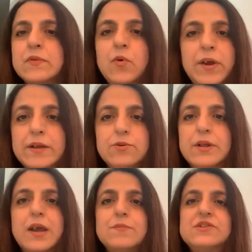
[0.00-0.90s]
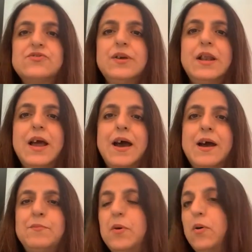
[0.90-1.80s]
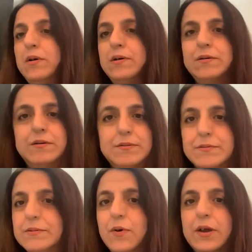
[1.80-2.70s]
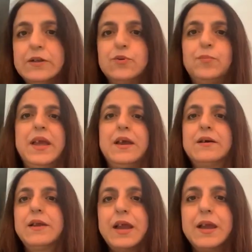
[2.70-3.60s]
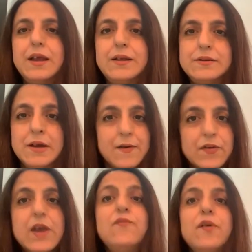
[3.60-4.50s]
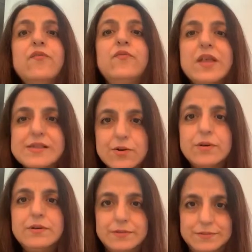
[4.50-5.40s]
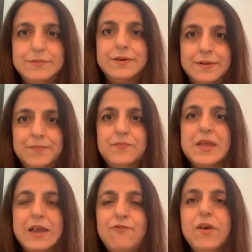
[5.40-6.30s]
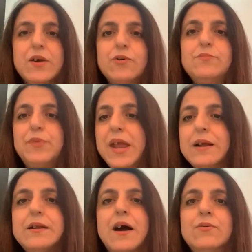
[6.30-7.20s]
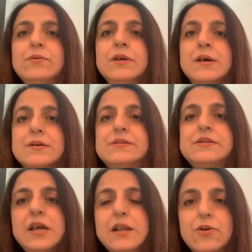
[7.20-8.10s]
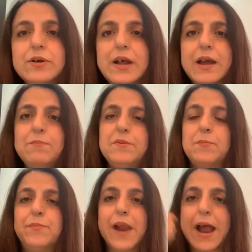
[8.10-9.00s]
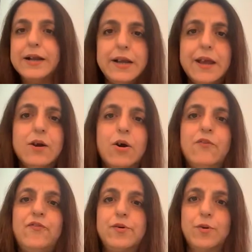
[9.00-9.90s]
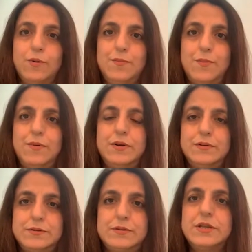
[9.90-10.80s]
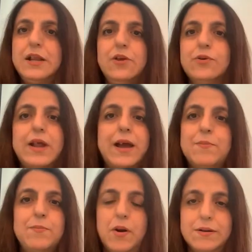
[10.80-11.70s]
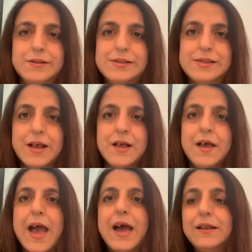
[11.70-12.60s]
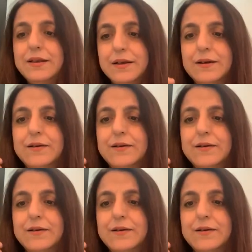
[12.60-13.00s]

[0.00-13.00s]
going to the chemistry lab or going to play cricket. If this could, if we could break down stereotype branding of role stereotype models and